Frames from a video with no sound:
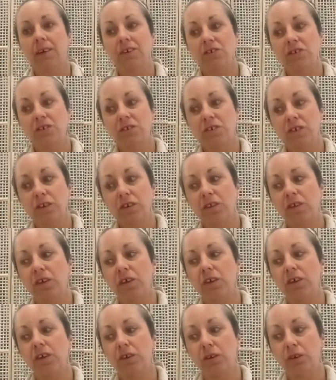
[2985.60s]
just so
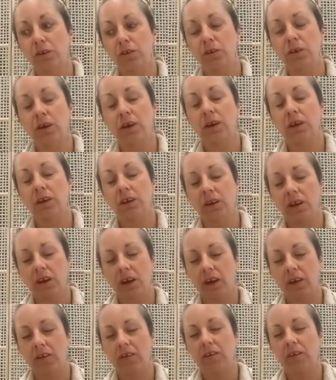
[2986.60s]
that you
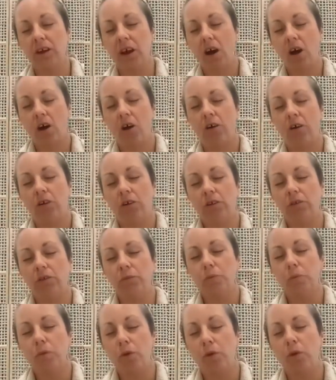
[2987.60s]
can hold
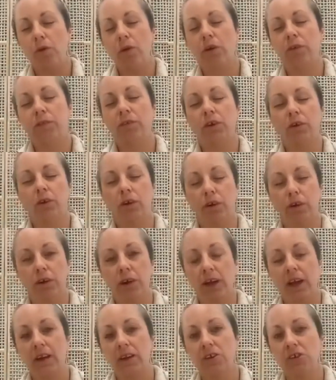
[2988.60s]
more of your own
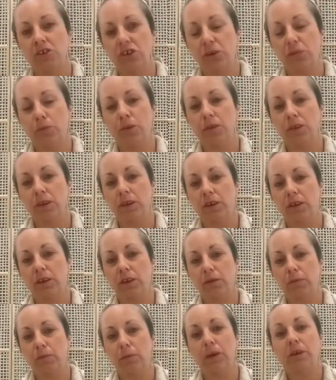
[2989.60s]
energy within
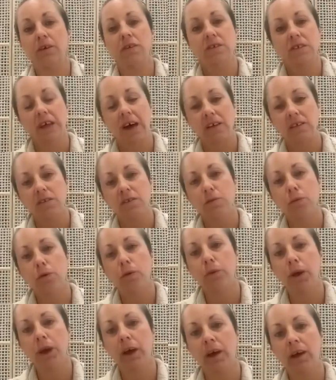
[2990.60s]
you, because that's
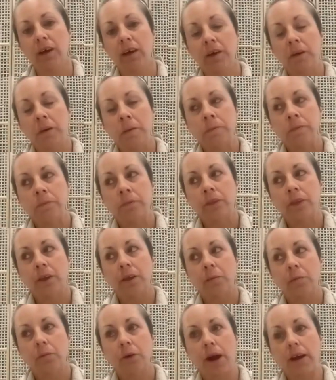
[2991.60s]
what we're
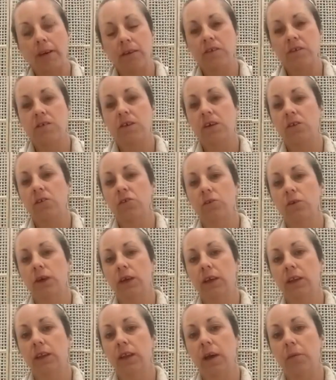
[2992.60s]
practicing doing
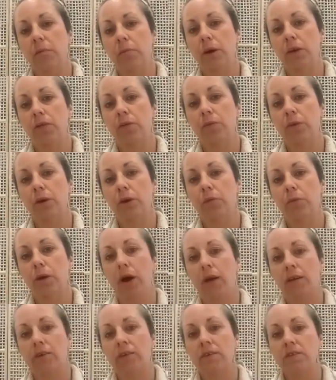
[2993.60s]
in that breathwork
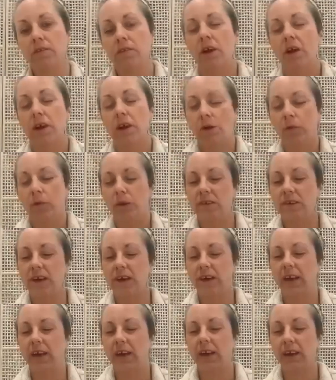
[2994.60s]
practice. We're
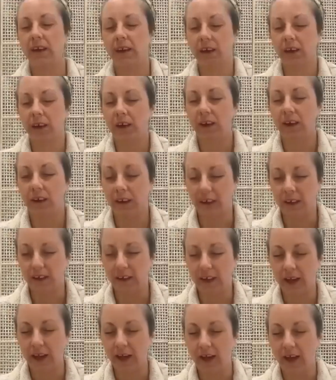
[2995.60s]
taking an
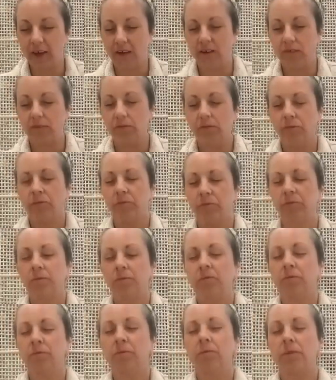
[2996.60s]
inhale,
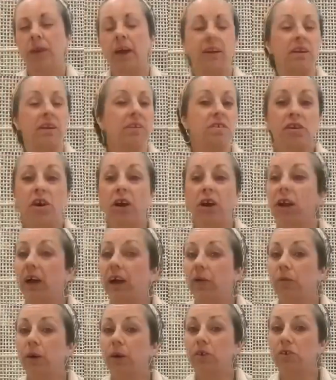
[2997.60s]
and it's not
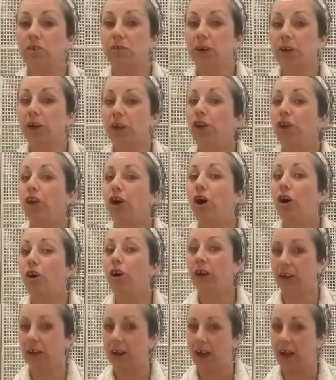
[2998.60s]
like we're doing a long
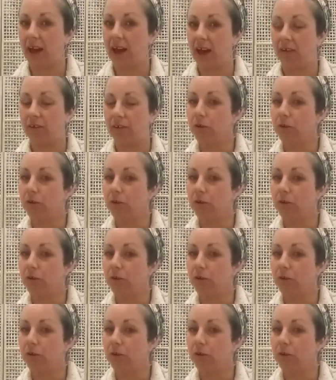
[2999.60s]
inhale.